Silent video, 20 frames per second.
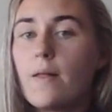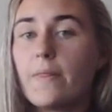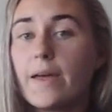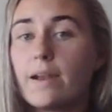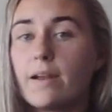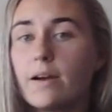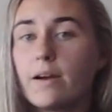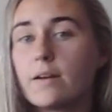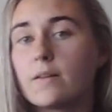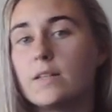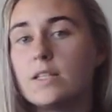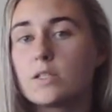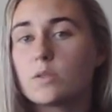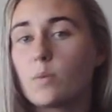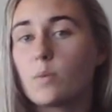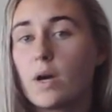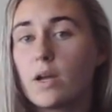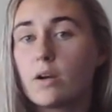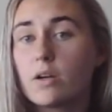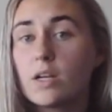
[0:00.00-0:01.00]
That ugly
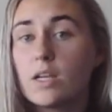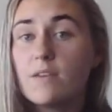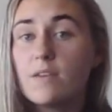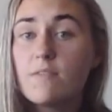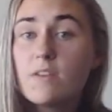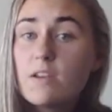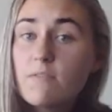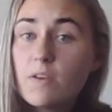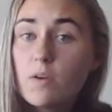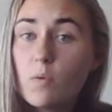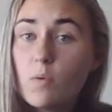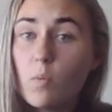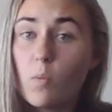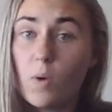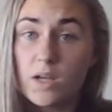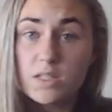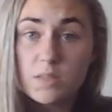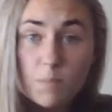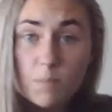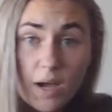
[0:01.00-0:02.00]
sweater, even if it
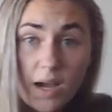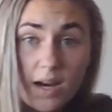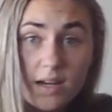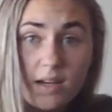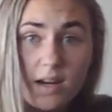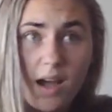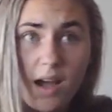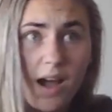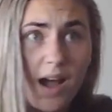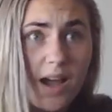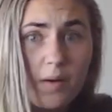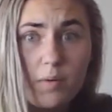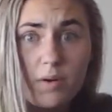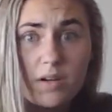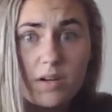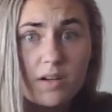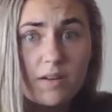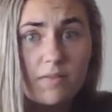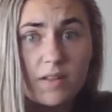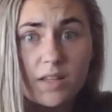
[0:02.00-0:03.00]
was mine, I
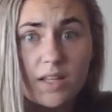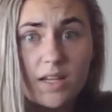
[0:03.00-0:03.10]
wouldn't have